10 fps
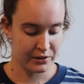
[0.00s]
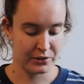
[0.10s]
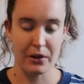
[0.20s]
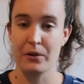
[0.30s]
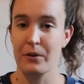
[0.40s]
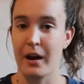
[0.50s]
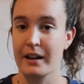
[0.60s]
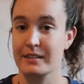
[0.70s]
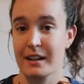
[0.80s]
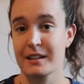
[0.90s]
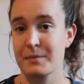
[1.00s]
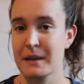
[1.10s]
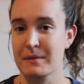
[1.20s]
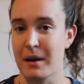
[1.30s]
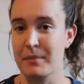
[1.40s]
So I decided to
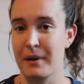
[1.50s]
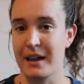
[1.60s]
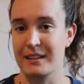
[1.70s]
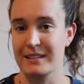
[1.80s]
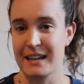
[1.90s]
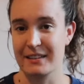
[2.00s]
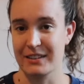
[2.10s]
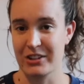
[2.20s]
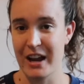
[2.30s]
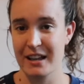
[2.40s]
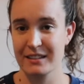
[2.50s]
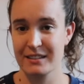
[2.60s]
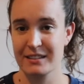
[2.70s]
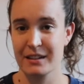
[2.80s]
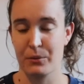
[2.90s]
pick them up and take the
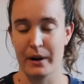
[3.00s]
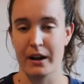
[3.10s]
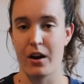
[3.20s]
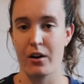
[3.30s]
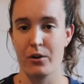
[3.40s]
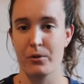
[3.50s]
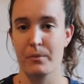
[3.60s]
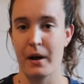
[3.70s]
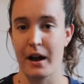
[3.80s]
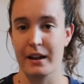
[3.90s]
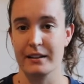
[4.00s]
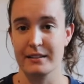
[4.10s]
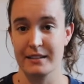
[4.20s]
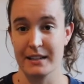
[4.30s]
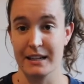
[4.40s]
chance. When I got home, I
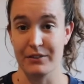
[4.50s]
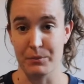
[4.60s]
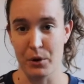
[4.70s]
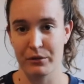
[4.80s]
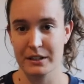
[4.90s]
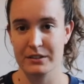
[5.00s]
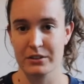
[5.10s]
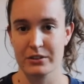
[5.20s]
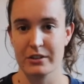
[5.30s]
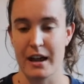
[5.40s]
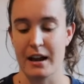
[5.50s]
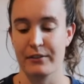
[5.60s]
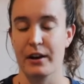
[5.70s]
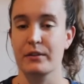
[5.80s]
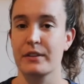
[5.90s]
did even more research, and I
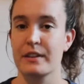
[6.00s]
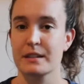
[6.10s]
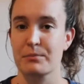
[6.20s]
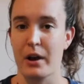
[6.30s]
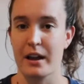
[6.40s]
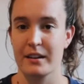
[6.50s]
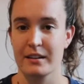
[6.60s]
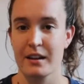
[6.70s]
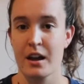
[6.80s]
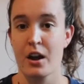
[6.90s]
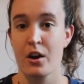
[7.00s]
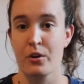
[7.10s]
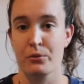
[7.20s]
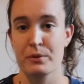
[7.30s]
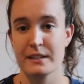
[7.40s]
found that this brand
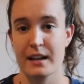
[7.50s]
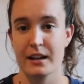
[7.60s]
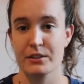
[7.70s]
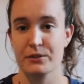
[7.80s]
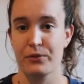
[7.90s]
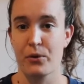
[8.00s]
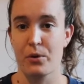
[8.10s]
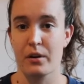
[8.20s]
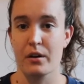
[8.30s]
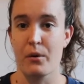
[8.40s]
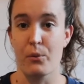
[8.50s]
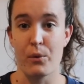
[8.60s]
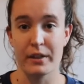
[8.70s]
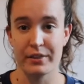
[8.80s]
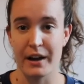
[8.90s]
retails for
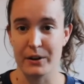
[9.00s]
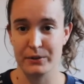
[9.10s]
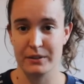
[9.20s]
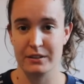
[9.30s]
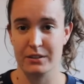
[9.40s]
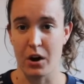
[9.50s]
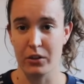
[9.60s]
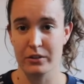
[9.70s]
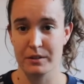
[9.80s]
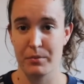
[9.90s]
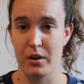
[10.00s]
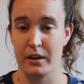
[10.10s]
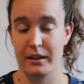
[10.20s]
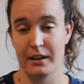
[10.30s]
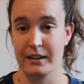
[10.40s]
one thousand dollars
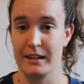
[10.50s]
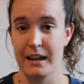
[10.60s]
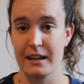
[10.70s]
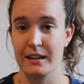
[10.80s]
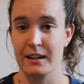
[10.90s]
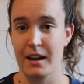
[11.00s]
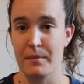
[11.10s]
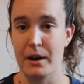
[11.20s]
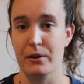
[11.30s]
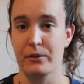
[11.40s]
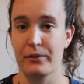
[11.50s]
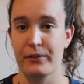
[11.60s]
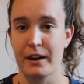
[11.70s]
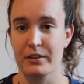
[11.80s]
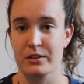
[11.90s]
in Canadian, about
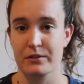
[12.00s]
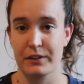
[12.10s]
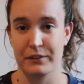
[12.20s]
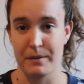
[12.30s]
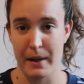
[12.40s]
five hundred fifty